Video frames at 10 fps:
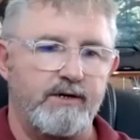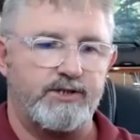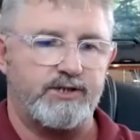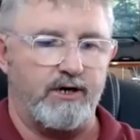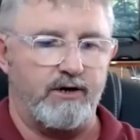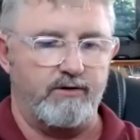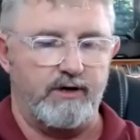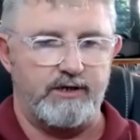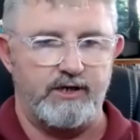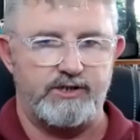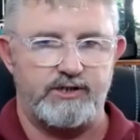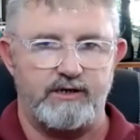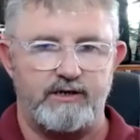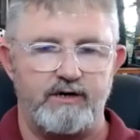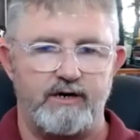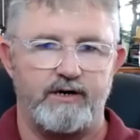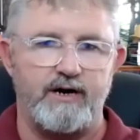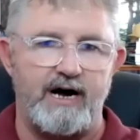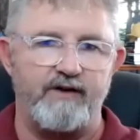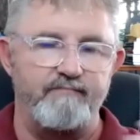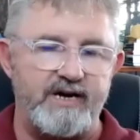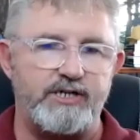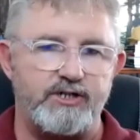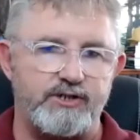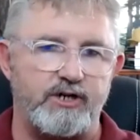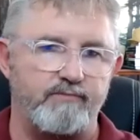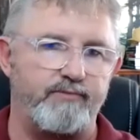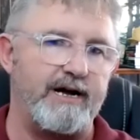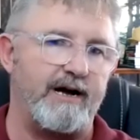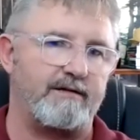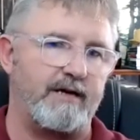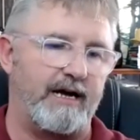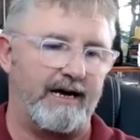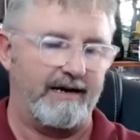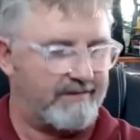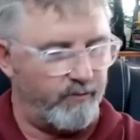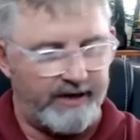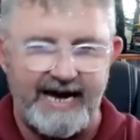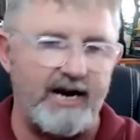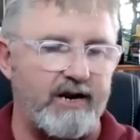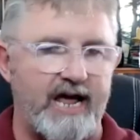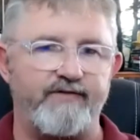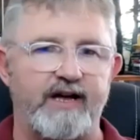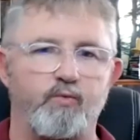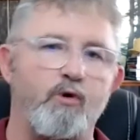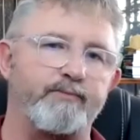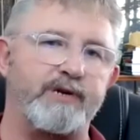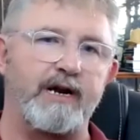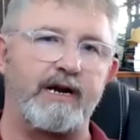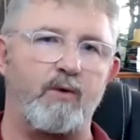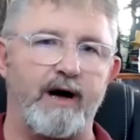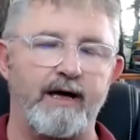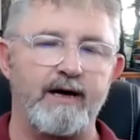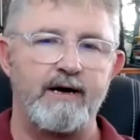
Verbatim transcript: So it, it's you, you, know the kind of messages that you bring out there. We cannot have that warped in any way.